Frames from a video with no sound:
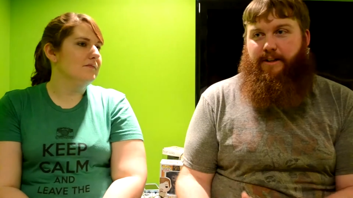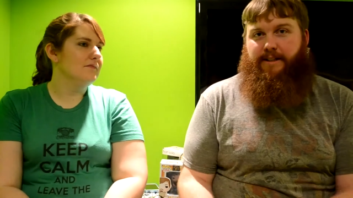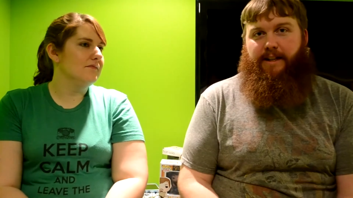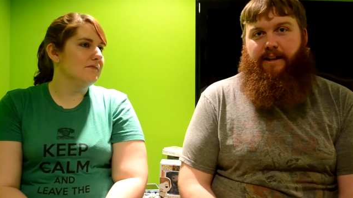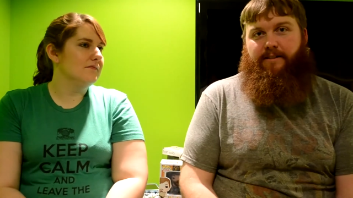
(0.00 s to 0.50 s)

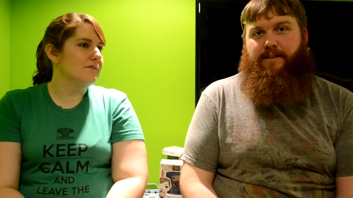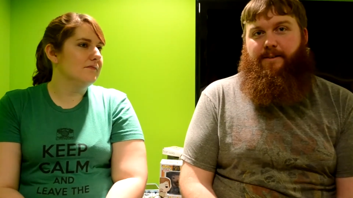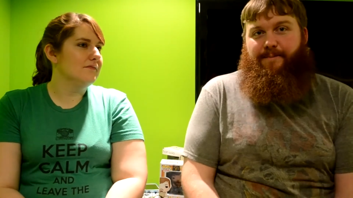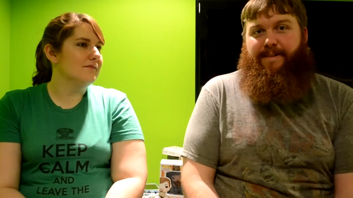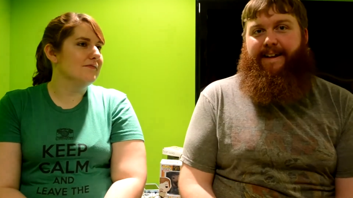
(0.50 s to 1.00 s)
Speaker 1: to kill
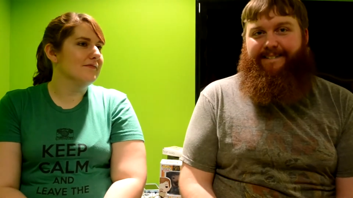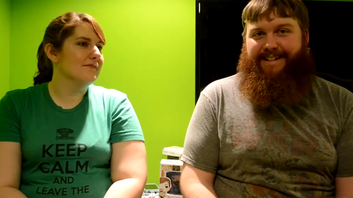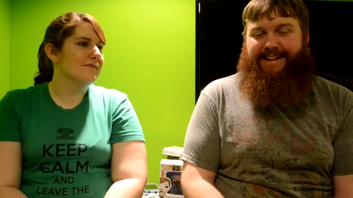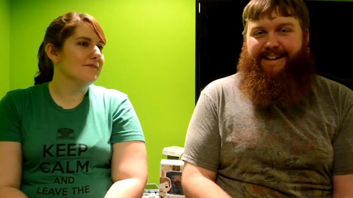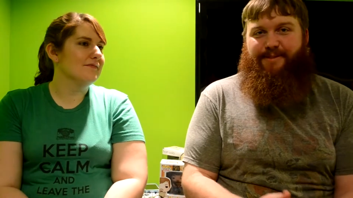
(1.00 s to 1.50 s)
him, and
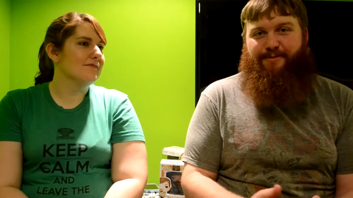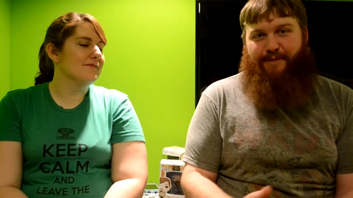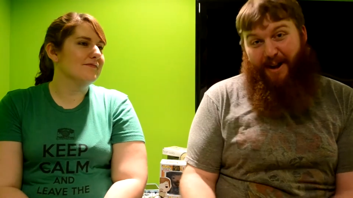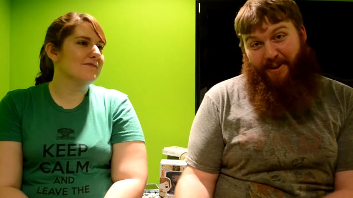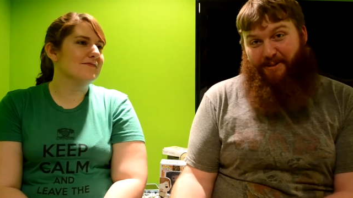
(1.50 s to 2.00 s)
then he
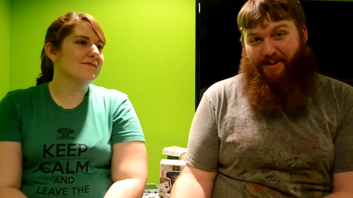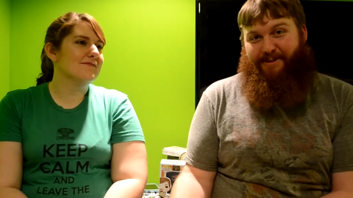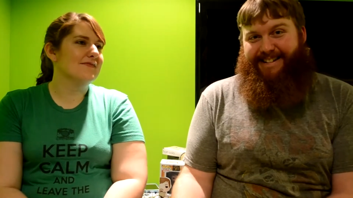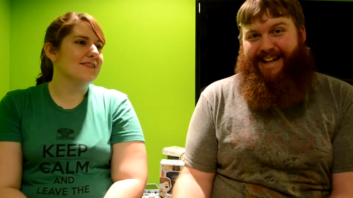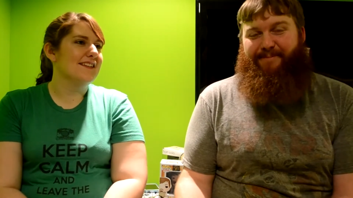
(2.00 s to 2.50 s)
followed
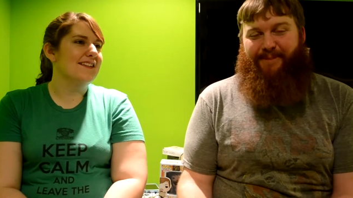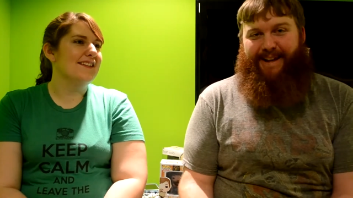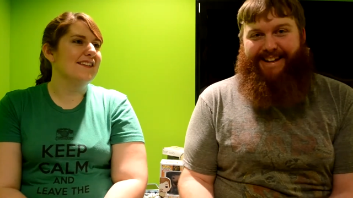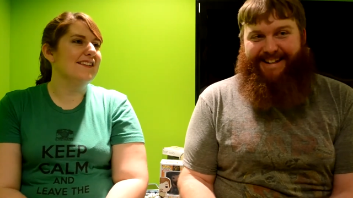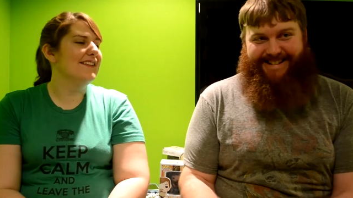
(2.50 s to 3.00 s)
through with that
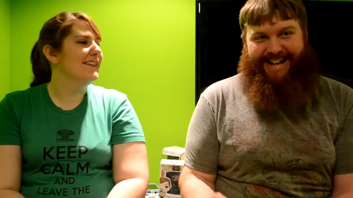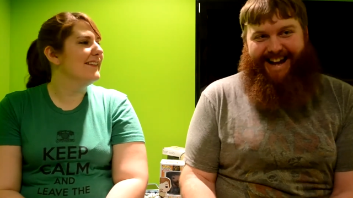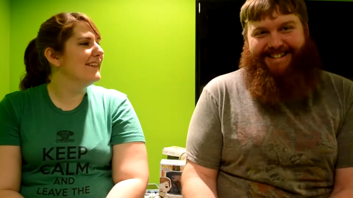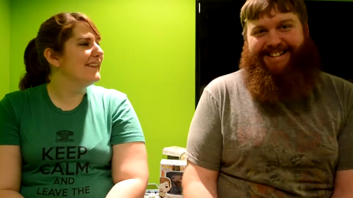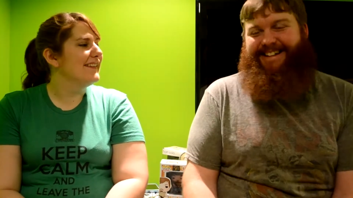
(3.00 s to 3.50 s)
plan
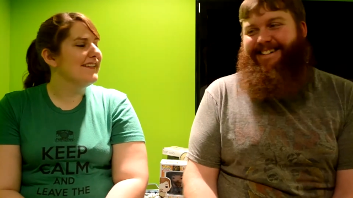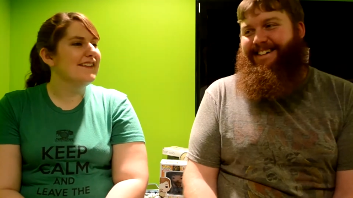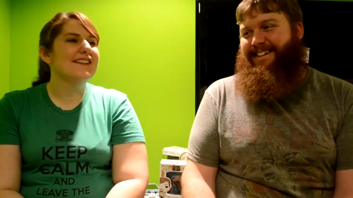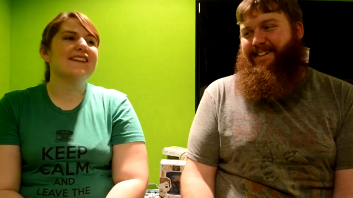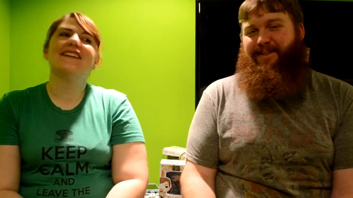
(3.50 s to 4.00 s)
exactly
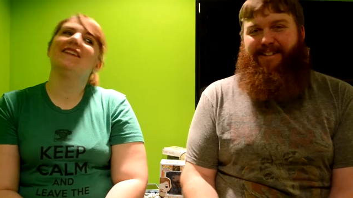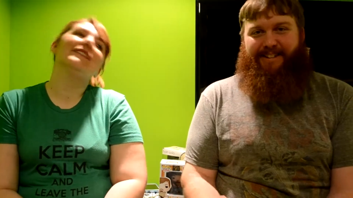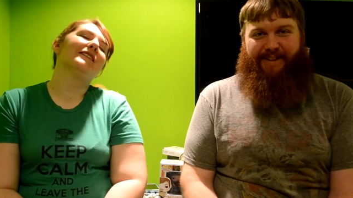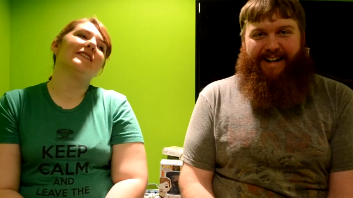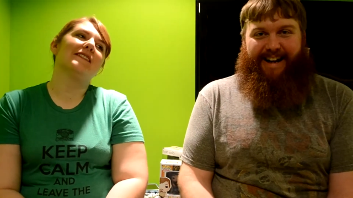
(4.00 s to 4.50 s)
with
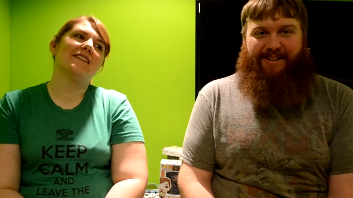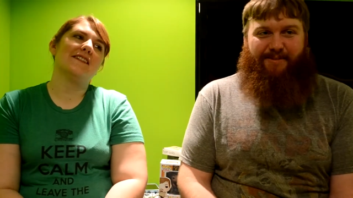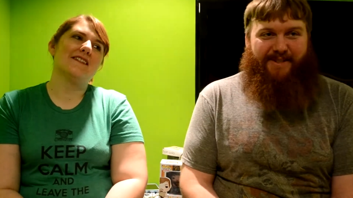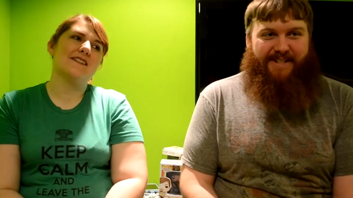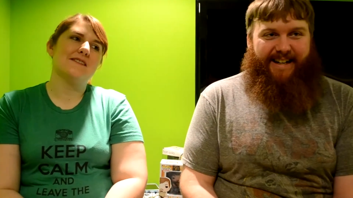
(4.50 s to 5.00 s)
the
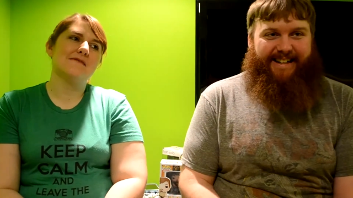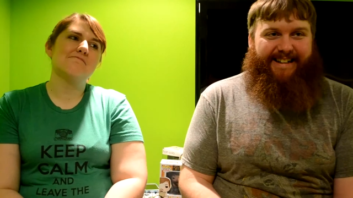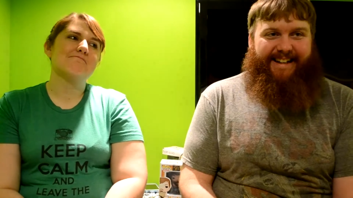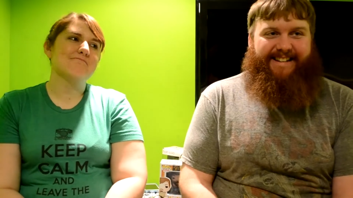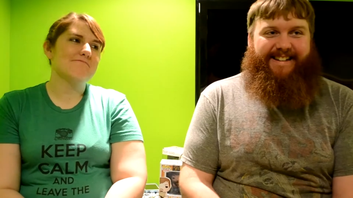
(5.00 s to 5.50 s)
red-handled
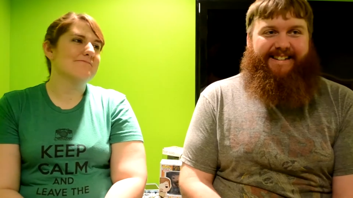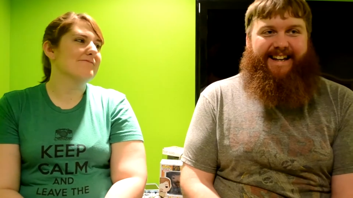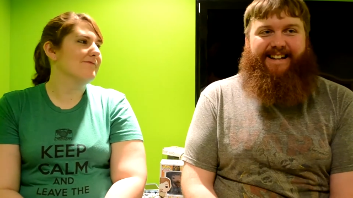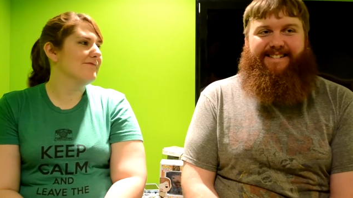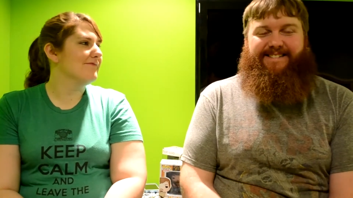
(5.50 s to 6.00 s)
machete. I think
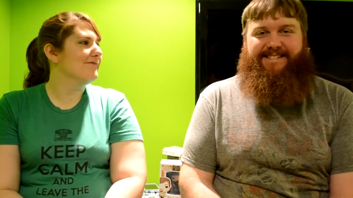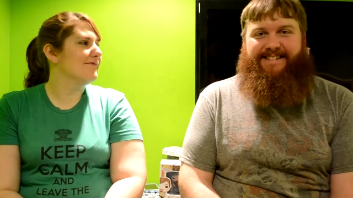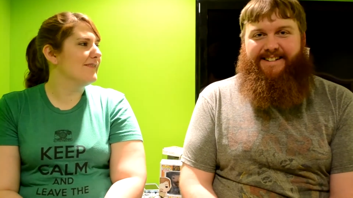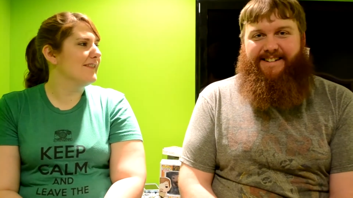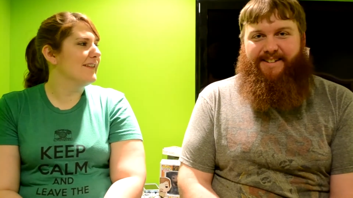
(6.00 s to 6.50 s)
that
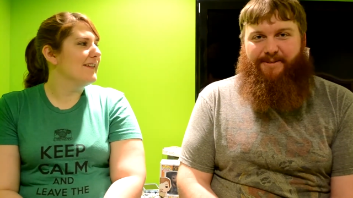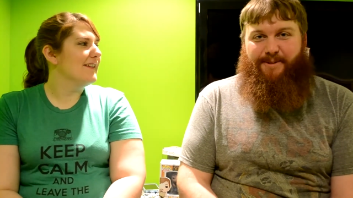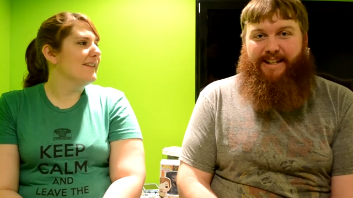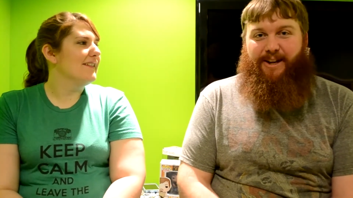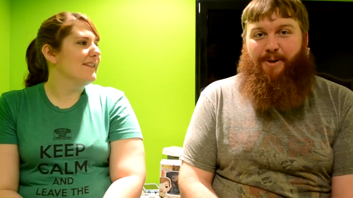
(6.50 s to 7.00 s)

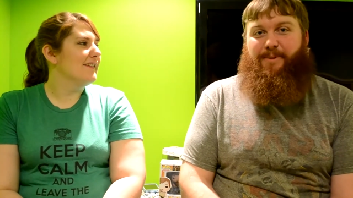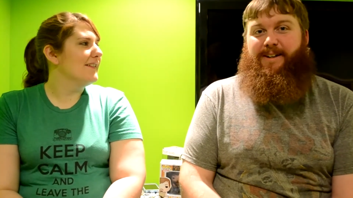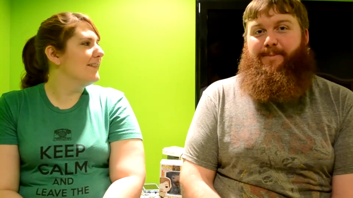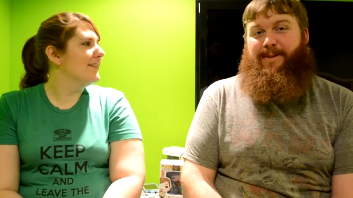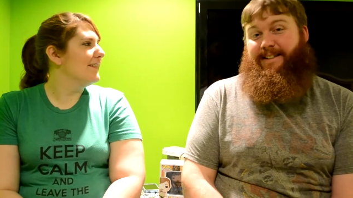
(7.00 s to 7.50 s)
really
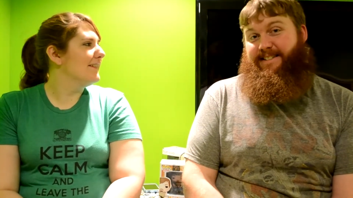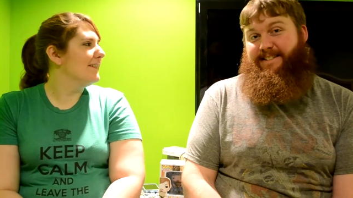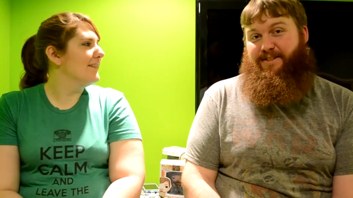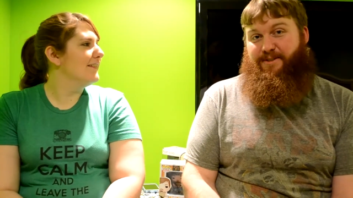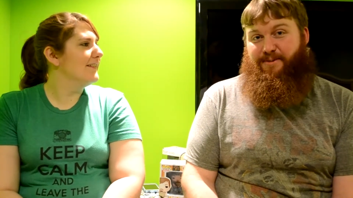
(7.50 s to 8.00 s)
opened up
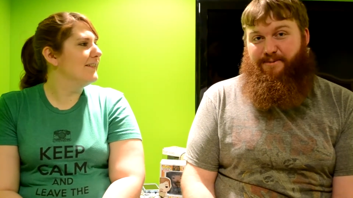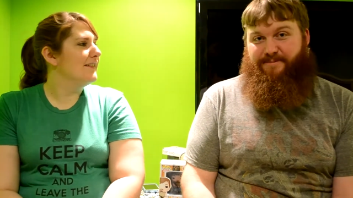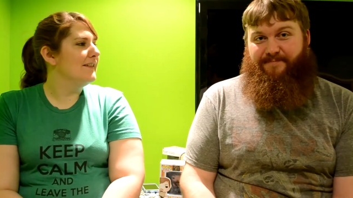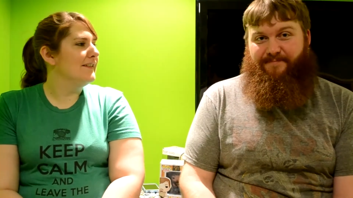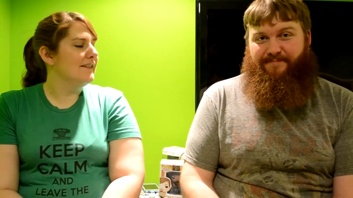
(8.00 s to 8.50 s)
his new
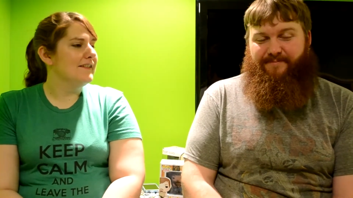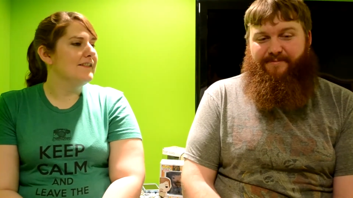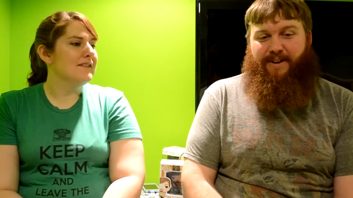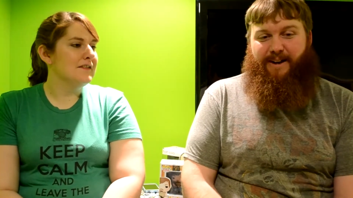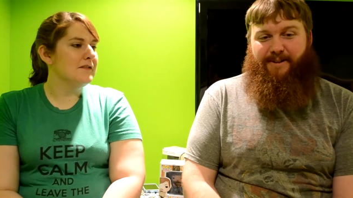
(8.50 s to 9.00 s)

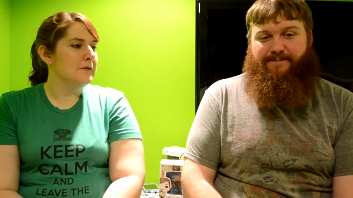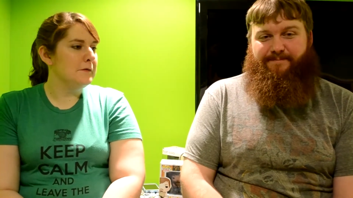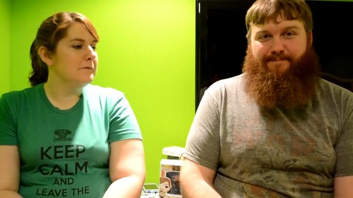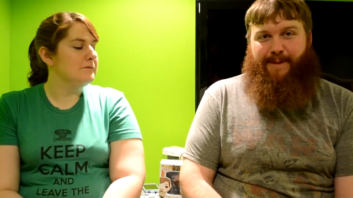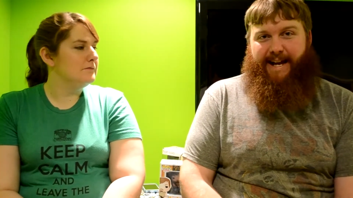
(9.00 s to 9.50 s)

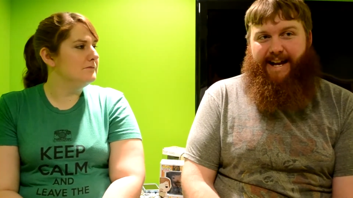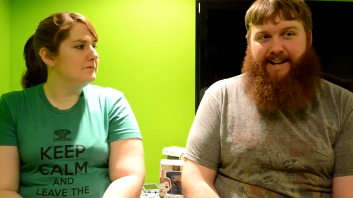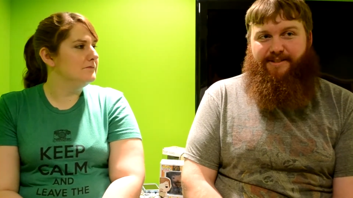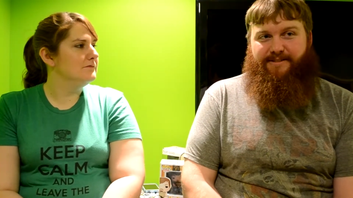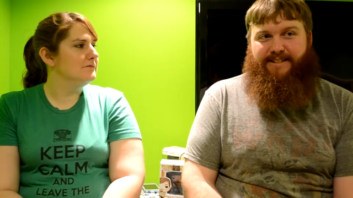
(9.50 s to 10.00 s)
found
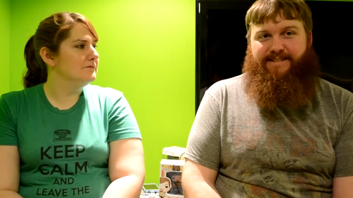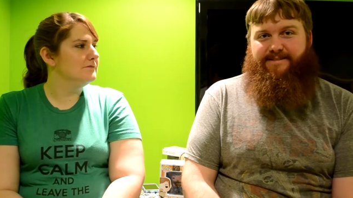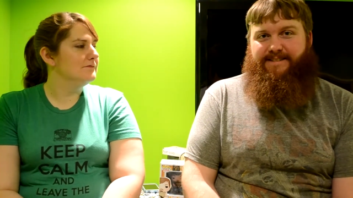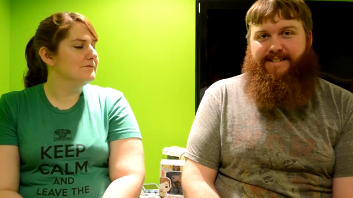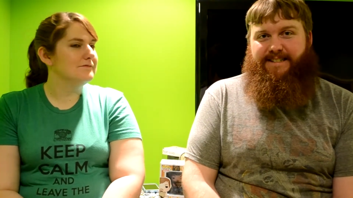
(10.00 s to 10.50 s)
badassery,
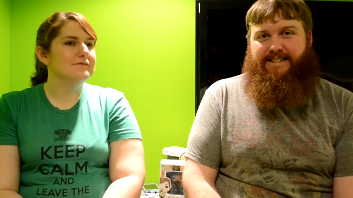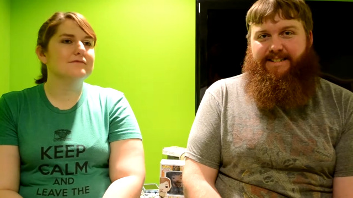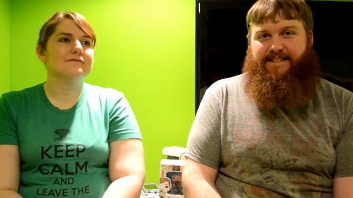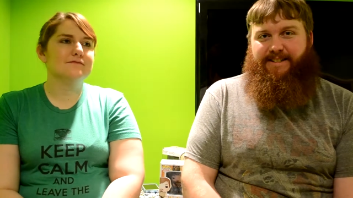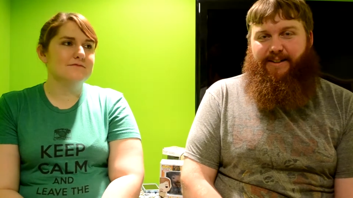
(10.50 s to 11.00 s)

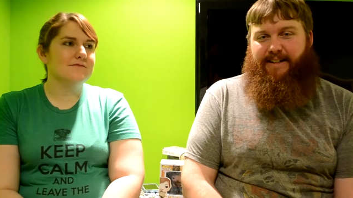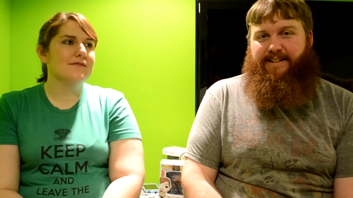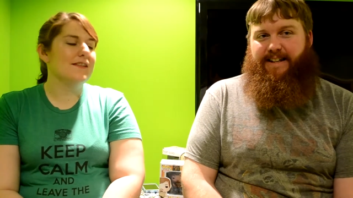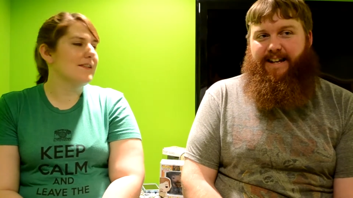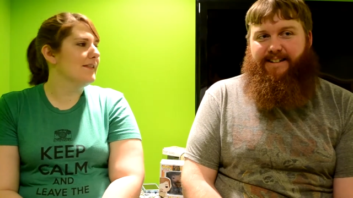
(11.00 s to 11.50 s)
took it
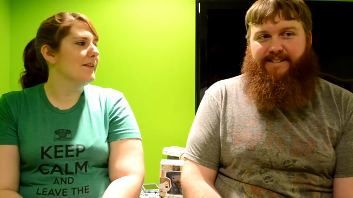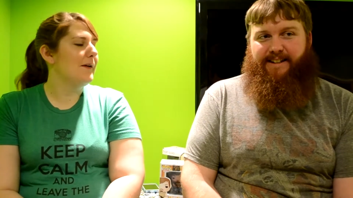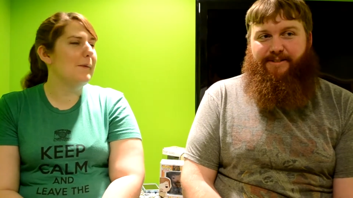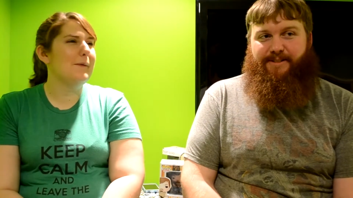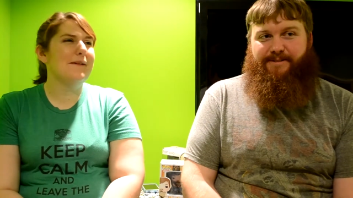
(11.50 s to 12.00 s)
to the next
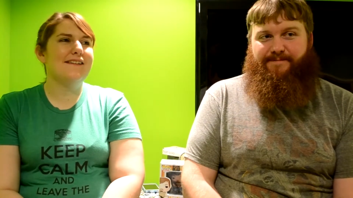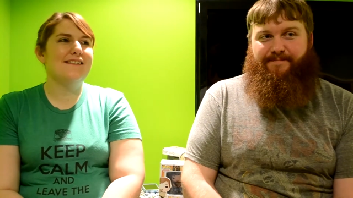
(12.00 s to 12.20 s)
level. Oh,